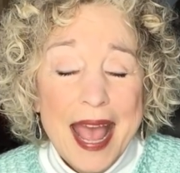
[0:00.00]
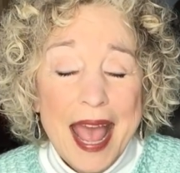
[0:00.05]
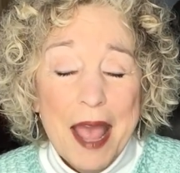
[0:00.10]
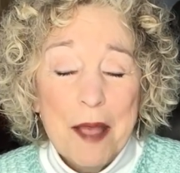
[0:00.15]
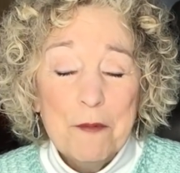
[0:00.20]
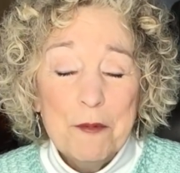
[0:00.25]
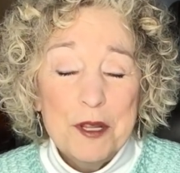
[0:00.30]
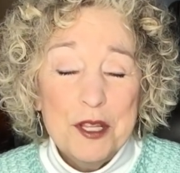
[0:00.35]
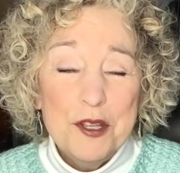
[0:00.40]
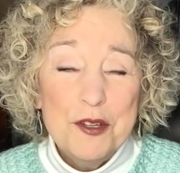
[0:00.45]

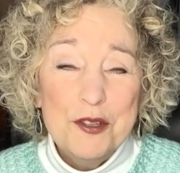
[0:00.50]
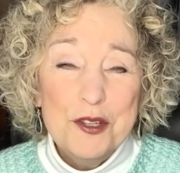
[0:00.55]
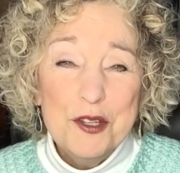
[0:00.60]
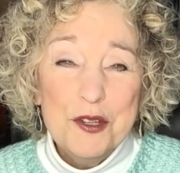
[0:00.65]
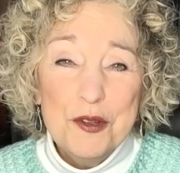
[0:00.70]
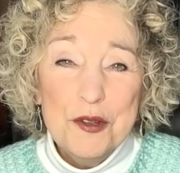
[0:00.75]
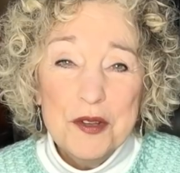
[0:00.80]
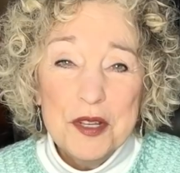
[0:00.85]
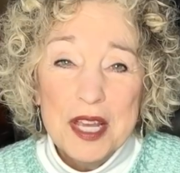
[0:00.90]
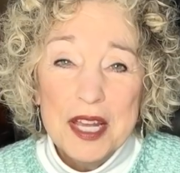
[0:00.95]
And when you do,
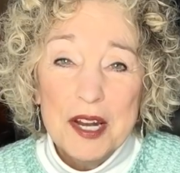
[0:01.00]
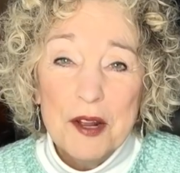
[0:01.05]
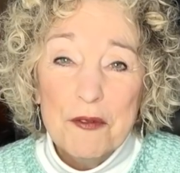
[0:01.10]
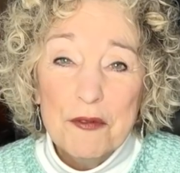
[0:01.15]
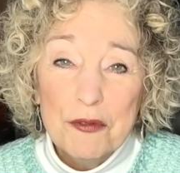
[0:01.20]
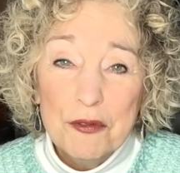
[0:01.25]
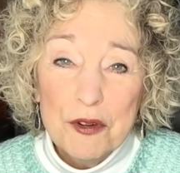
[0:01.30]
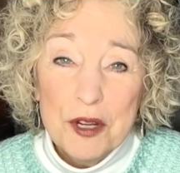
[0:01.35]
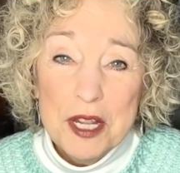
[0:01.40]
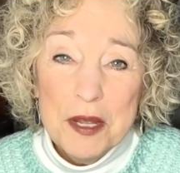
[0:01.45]
you get a
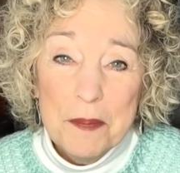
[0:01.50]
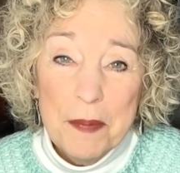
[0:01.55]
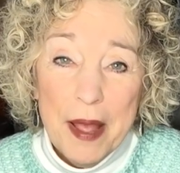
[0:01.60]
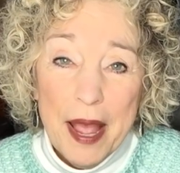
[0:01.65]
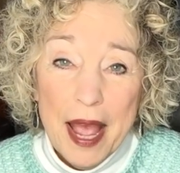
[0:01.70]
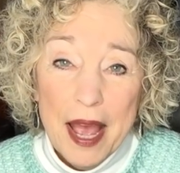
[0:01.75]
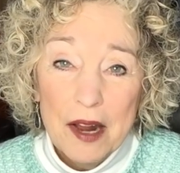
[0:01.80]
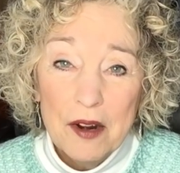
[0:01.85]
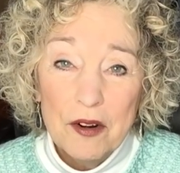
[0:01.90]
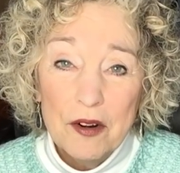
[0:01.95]
free
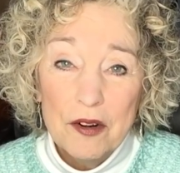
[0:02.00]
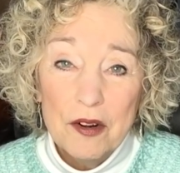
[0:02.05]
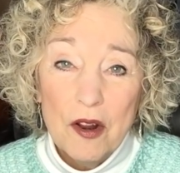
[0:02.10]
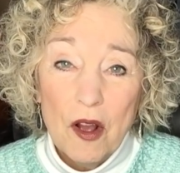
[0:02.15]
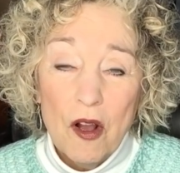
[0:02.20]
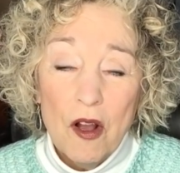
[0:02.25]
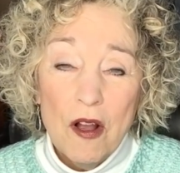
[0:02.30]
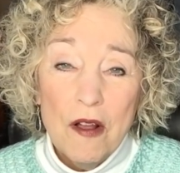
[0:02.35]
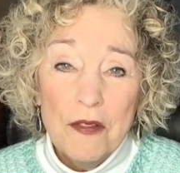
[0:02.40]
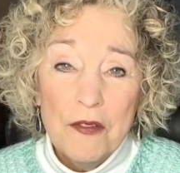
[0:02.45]
pattern
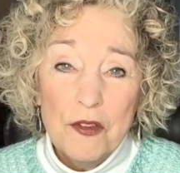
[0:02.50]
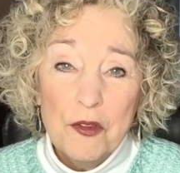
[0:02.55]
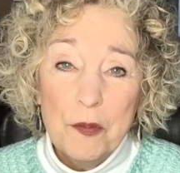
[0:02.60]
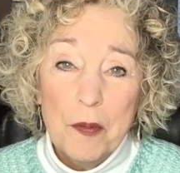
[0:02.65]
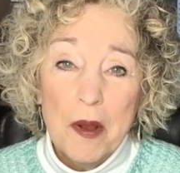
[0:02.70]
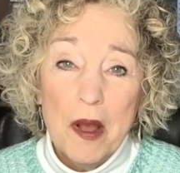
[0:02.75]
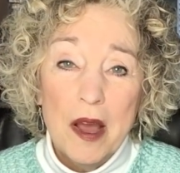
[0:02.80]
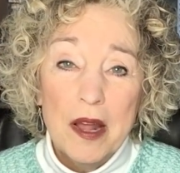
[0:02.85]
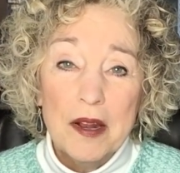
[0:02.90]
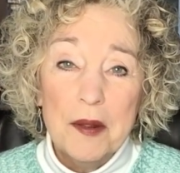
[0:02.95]
on the
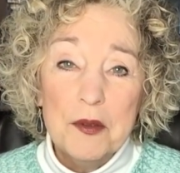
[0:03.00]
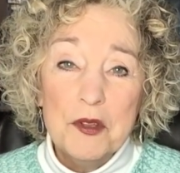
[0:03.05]
spot.